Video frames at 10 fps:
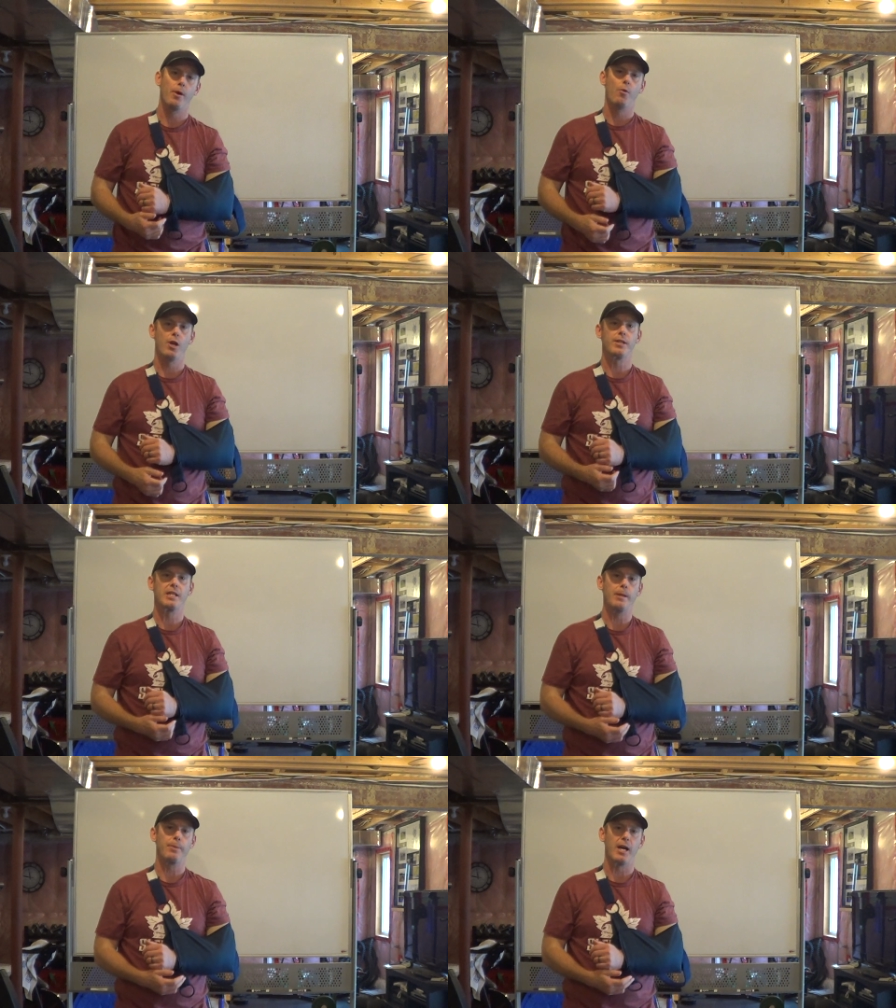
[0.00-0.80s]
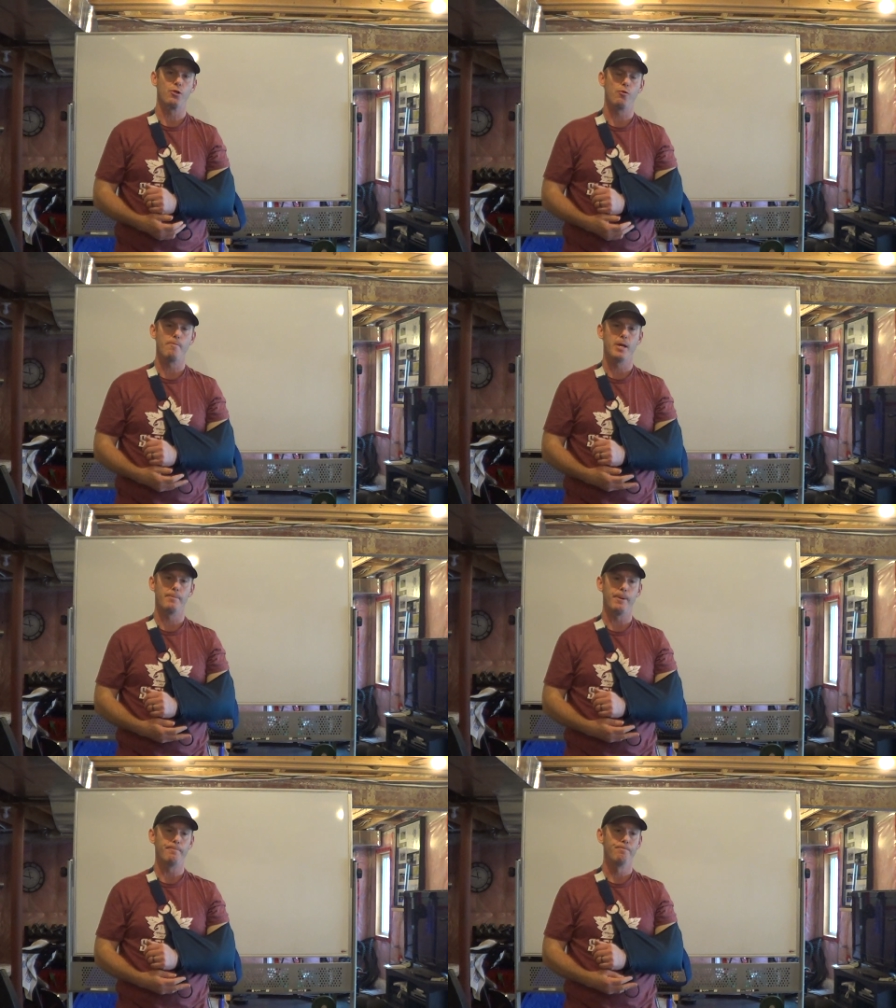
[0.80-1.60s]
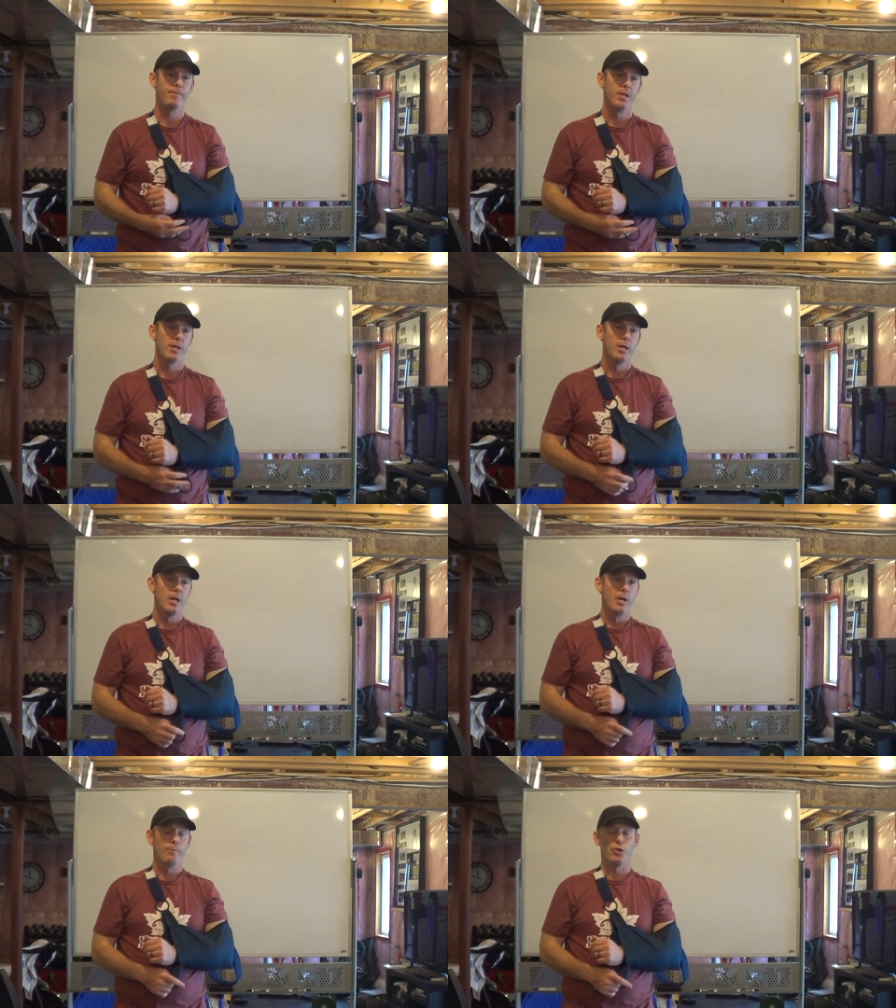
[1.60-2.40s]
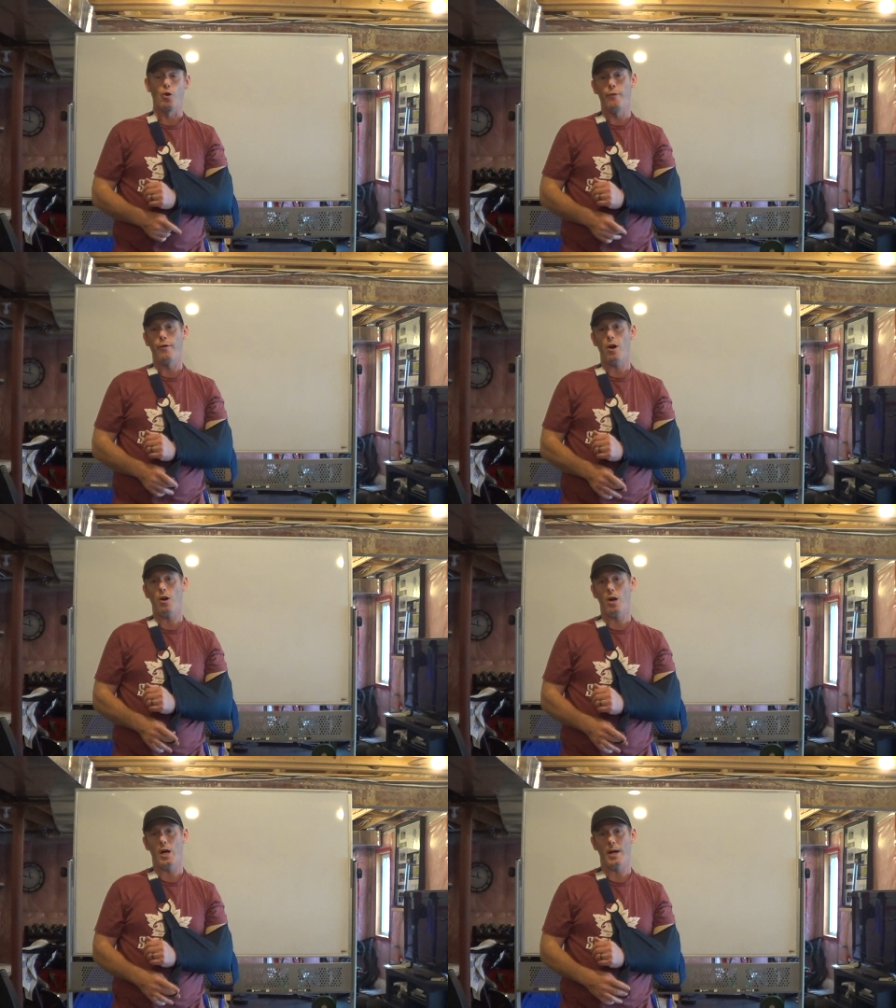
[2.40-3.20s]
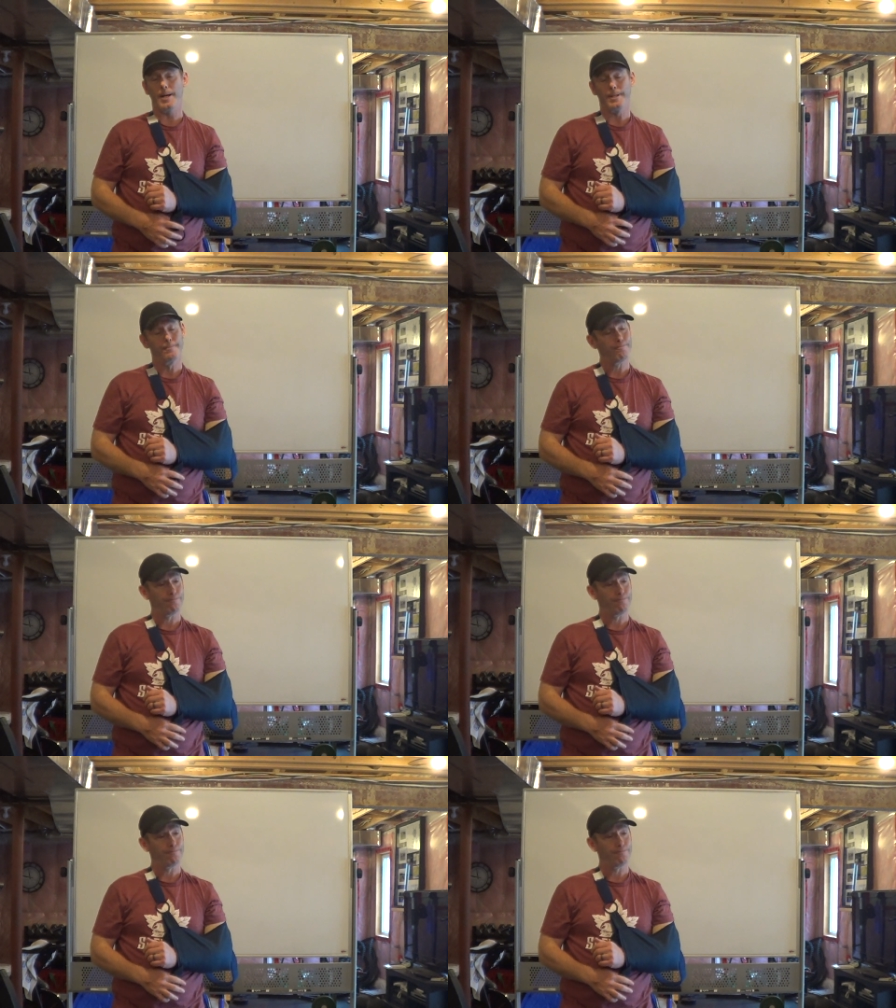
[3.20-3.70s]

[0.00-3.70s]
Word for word: I want it to keep that to a minimum. But so far, uh,